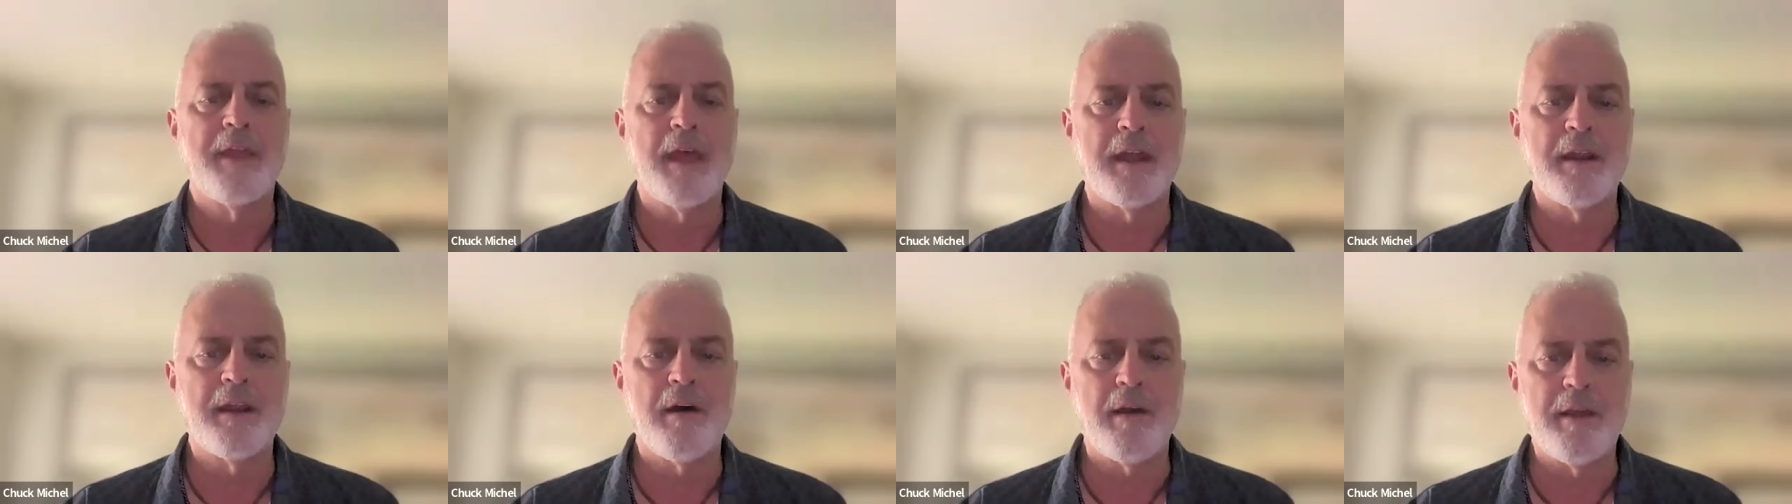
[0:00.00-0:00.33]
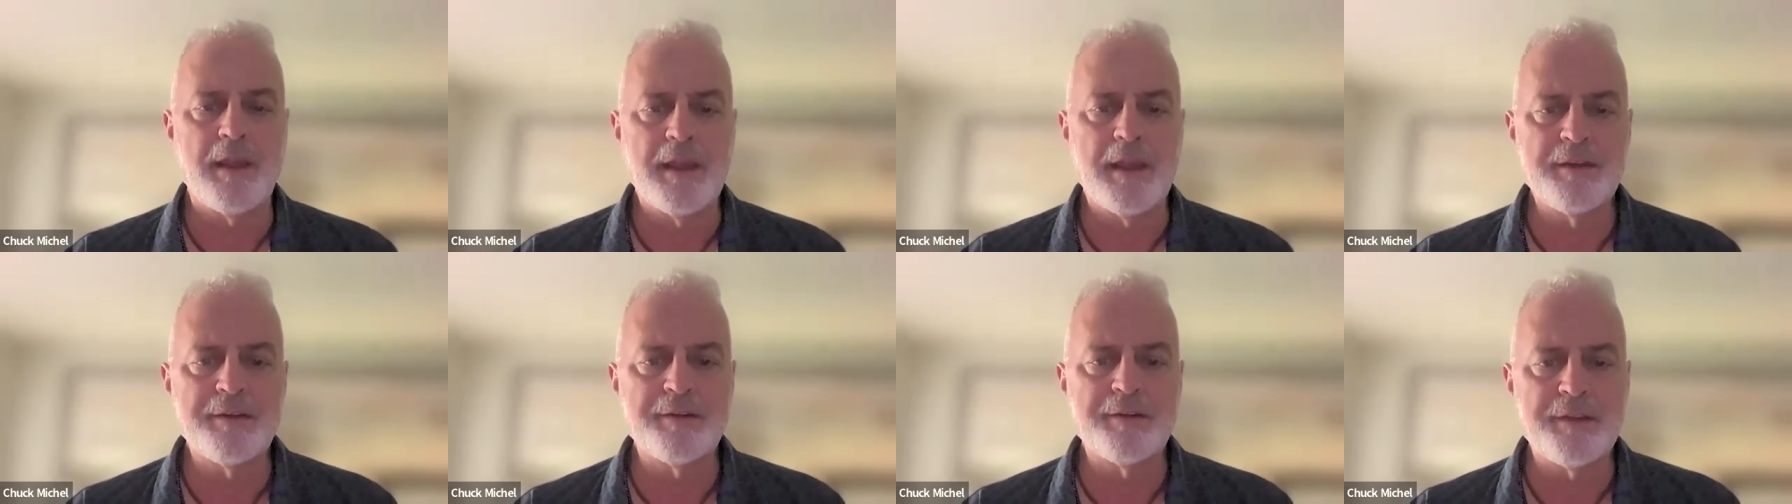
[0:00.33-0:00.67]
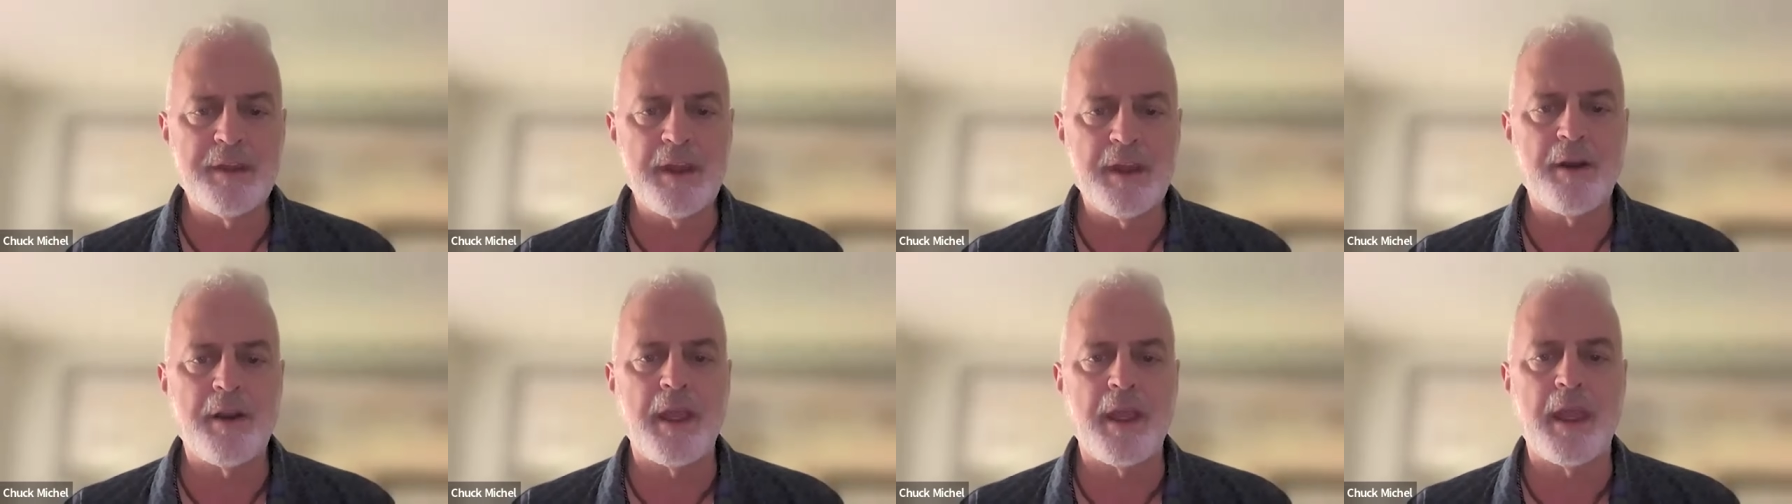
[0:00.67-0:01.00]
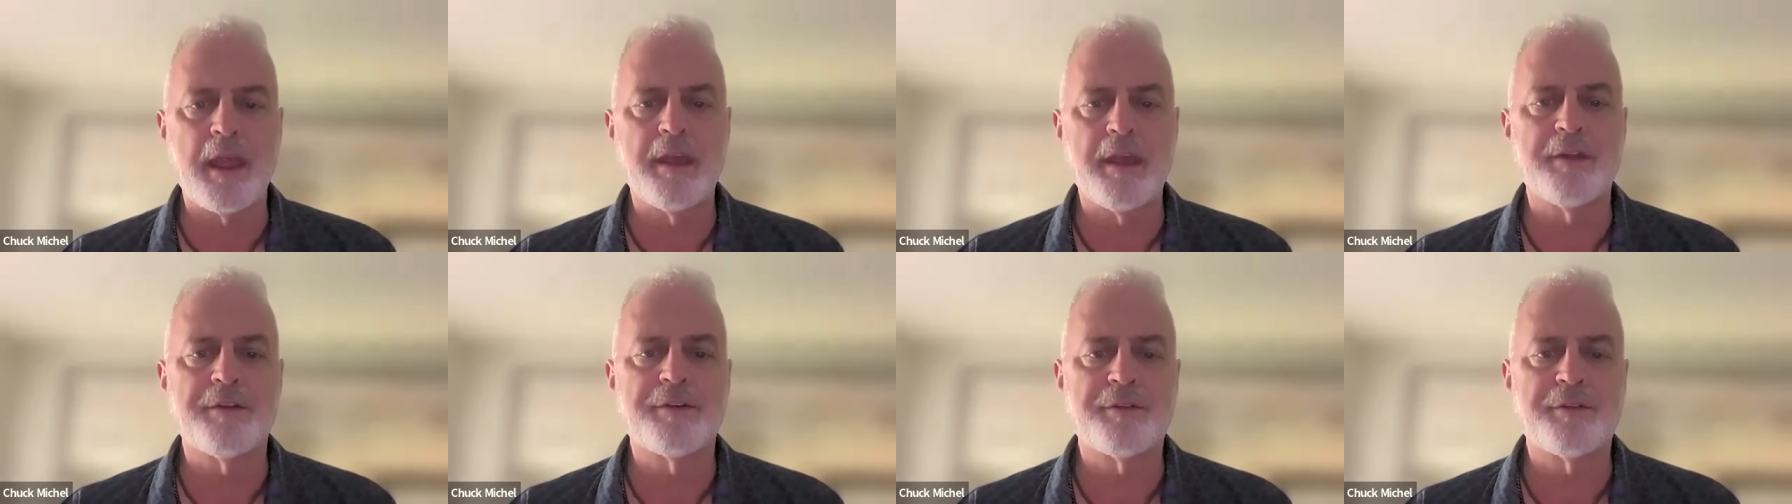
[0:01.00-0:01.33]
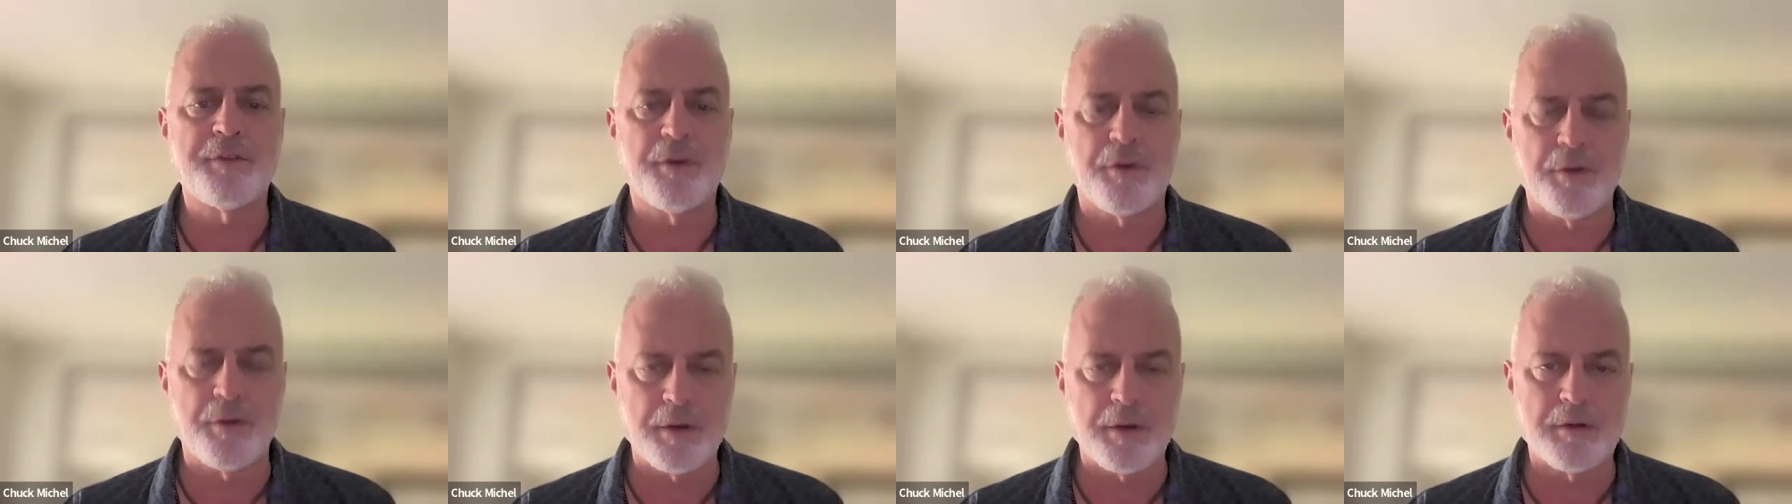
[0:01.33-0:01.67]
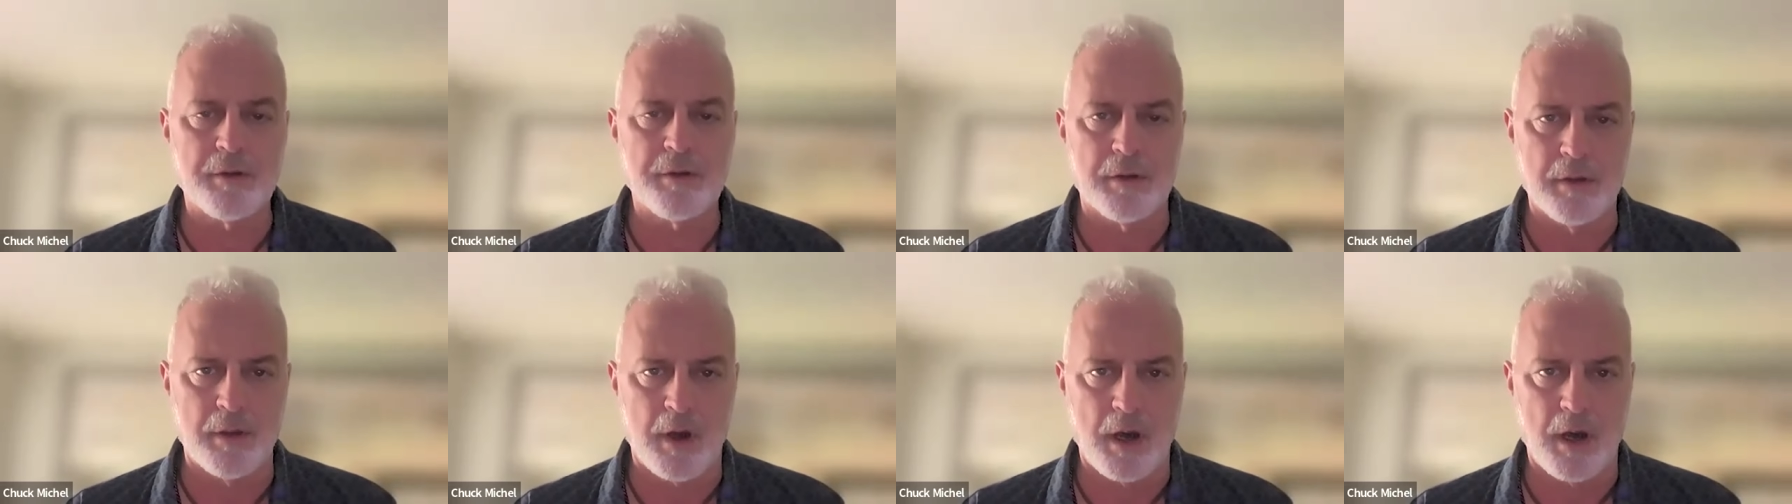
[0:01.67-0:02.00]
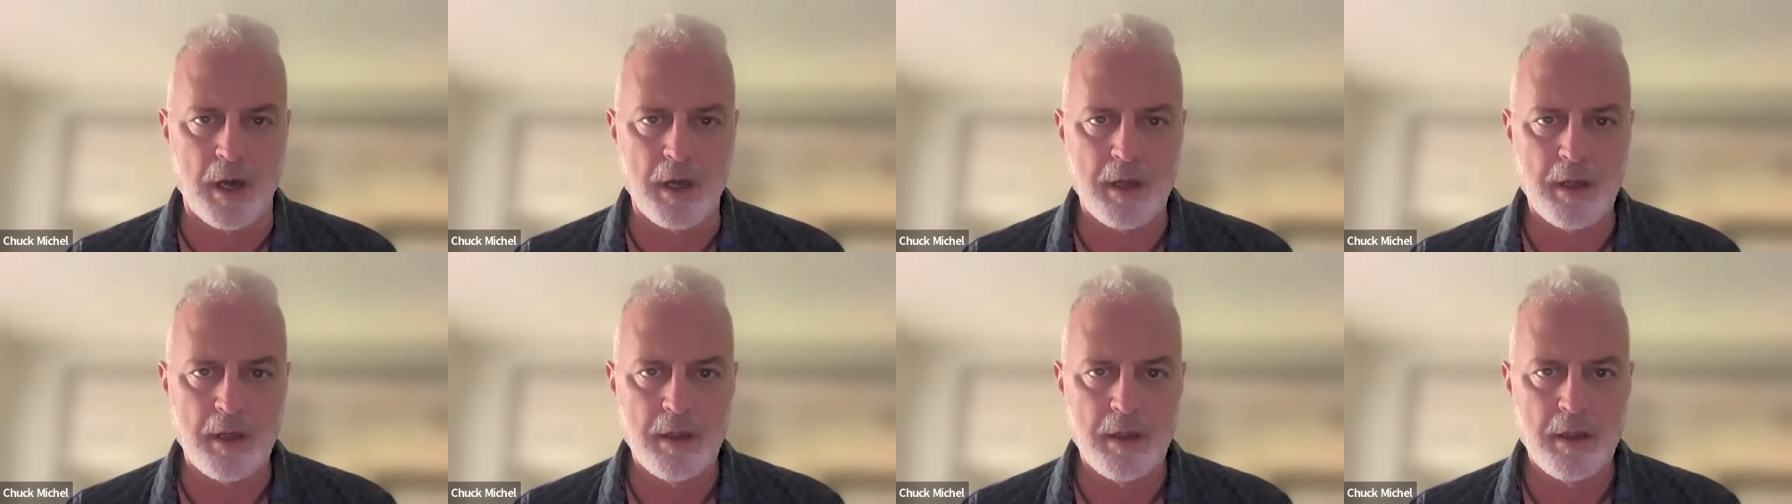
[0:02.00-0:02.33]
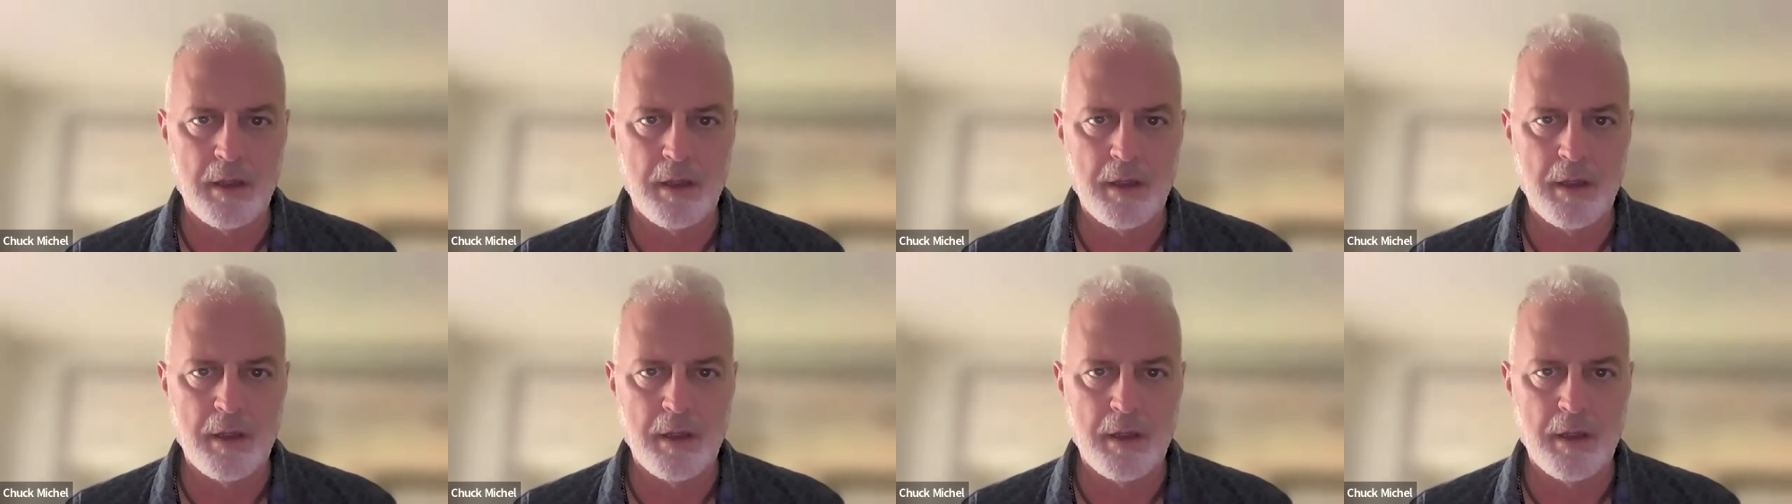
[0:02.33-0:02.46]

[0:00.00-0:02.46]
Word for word: then is there a historical law,